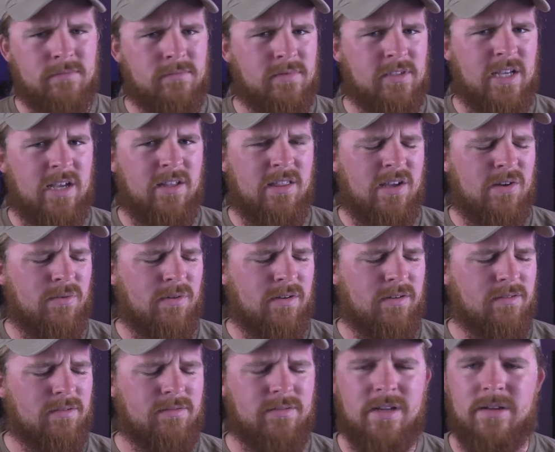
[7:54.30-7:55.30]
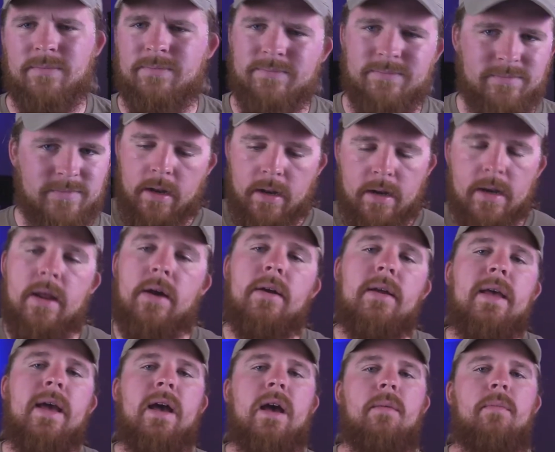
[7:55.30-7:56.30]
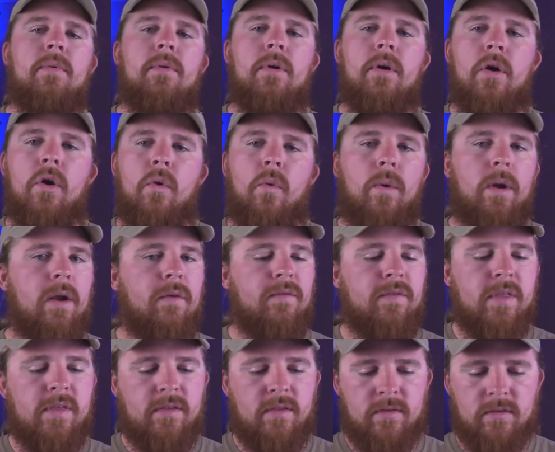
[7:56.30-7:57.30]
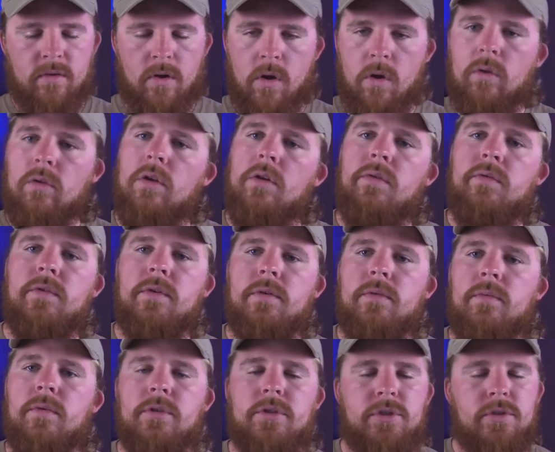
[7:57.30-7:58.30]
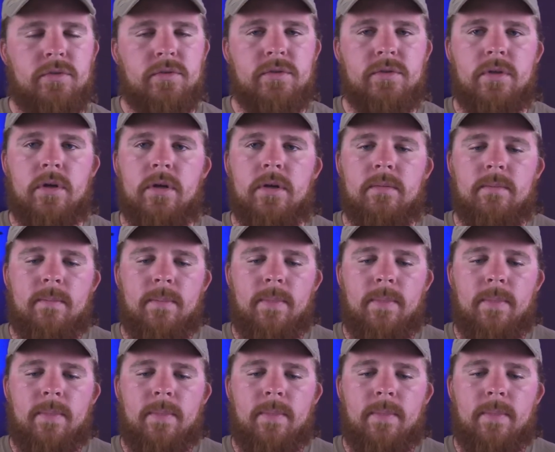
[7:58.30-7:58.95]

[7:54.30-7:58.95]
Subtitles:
Is that how that works? No. Now, Gab, whenever this is all over, once you start